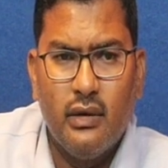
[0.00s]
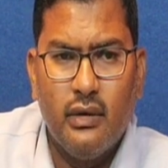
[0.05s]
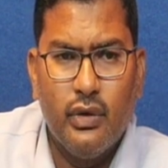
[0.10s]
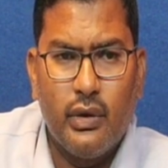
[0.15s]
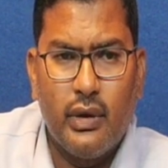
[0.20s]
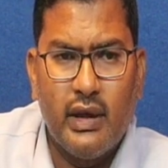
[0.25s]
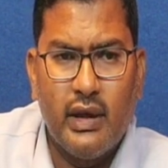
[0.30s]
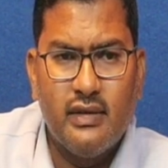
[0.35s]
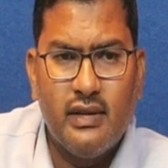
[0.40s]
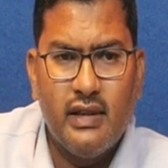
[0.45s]

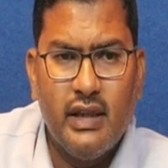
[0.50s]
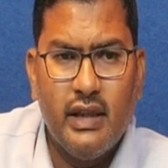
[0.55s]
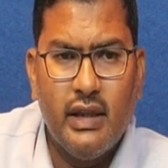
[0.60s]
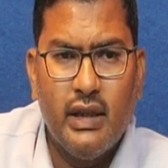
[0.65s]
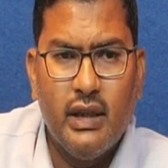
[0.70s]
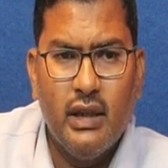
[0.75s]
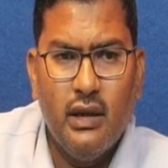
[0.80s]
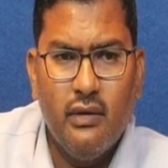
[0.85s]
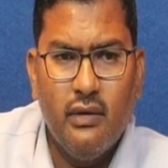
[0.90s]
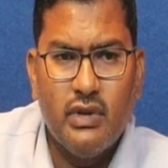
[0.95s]
you can see
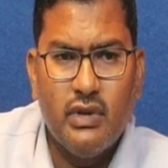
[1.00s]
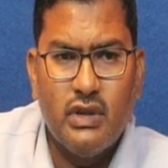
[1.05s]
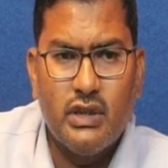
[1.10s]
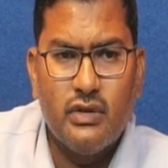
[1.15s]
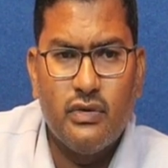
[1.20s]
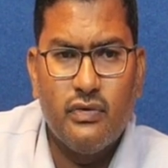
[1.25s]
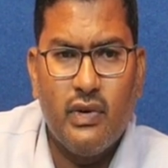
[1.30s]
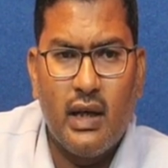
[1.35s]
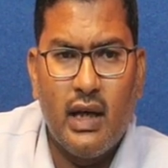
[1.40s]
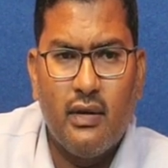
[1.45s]
here, which
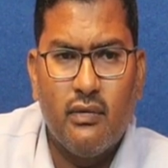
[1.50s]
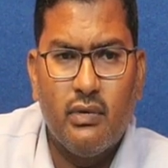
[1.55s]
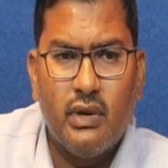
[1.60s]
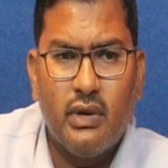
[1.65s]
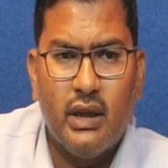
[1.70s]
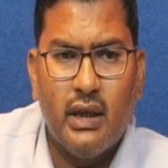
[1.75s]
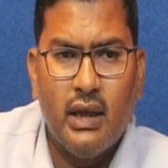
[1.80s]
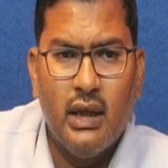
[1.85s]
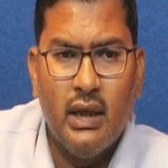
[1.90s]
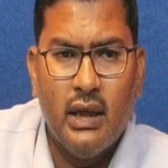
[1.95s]
is one of
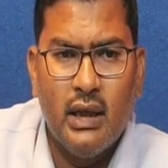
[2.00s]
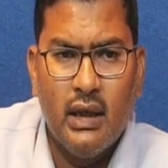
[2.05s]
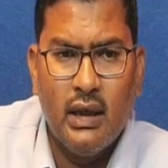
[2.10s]
the